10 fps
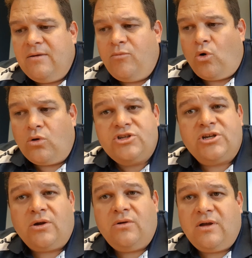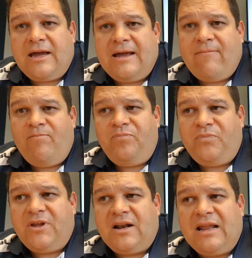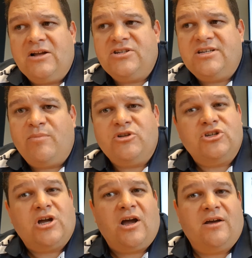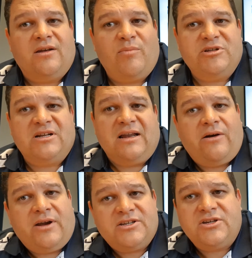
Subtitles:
Also, it allows a skipper to target a particular area.